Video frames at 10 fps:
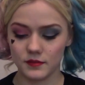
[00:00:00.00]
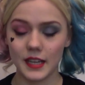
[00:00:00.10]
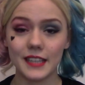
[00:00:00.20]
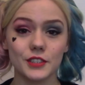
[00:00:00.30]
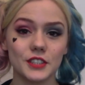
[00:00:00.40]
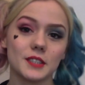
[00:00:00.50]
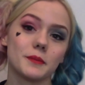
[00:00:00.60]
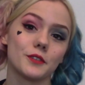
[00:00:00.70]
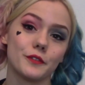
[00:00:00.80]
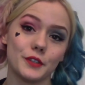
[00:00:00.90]
I looked at some
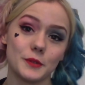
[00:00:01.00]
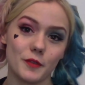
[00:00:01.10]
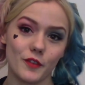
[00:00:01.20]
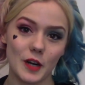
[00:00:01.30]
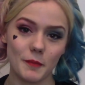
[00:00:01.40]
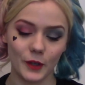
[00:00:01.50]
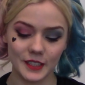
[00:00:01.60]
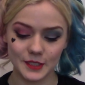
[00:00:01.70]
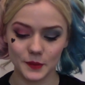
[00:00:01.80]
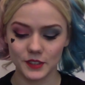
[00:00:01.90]
of the reviews before I bought
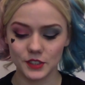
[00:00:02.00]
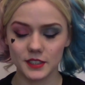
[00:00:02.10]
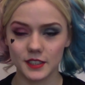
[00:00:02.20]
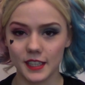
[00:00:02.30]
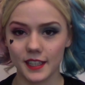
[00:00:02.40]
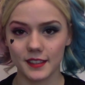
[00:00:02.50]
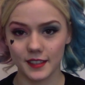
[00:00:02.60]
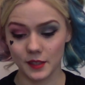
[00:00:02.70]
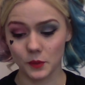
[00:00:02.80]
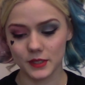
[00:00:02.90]
it as well just to check
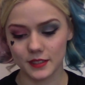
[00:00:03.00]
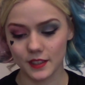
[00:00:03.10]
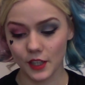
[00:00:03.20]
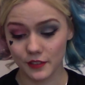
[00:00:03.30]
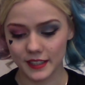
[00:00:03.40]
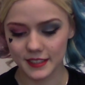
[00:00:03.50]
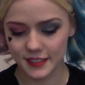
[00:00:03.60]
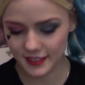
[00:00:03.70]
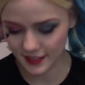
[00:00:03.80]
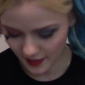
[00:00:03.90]
that it wasn't
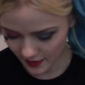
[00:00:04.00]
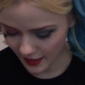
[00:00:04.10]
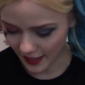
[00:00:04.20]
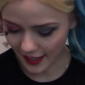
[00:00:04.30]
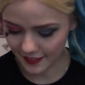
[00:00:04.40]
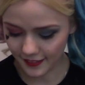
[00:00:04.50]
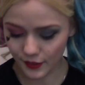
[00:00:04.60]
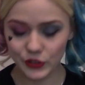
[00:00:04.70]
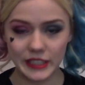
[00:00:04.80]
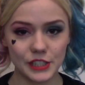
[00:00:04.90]
horrendous. And the
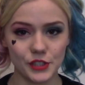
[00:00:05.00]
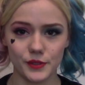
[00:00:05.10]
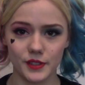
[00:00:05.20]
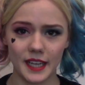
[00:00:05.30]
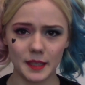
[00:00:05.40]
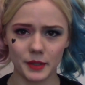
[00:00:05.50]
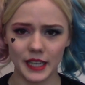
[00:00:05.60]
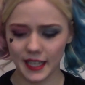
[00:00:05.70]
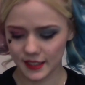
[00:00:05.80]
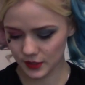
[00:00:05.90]
only issue that anybody
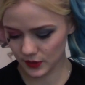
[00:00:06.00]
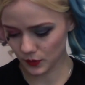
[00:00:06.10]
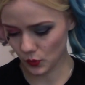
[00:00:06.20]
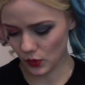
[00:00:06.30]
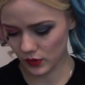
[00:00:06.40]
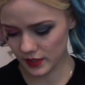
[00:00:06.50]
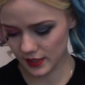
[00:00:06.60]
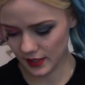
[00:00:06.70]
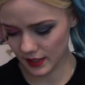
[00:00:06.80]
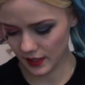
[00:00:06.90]
had was
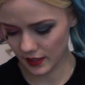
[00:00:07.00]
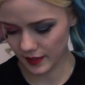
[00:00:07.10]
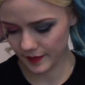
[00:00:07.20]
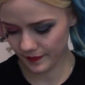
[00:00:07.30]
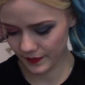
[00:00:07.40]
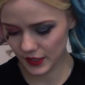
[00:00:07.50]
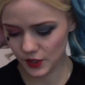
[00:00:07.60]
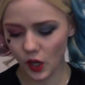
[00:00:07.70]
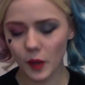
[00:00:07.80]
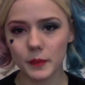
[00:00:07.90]
the, the
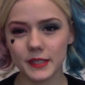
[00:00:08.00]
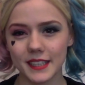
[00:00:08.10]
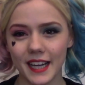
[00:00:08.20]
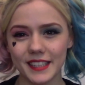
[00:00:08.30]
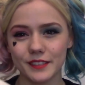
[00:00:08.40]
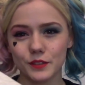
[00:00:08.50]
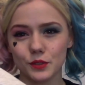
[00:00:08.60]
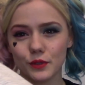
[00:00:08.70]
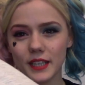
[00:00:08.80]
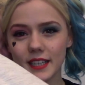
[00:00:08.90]
top. It's kind of
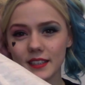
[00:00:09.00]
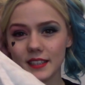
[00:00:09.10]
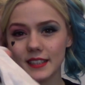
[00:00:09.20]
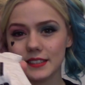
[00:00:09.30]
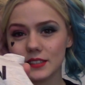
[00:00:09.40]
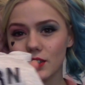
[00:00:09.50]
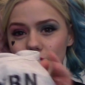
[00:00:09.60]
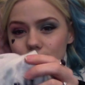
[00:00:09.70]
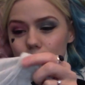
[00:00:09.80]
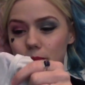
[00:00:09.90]
grey, it's not
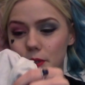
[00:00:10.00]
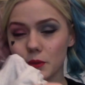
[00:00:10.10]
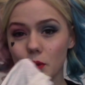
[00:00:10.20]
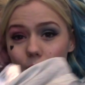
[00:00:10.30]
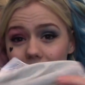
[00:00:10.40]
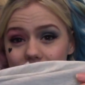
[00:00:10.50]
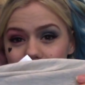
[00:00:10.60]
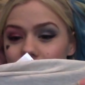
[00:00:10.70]
pure white.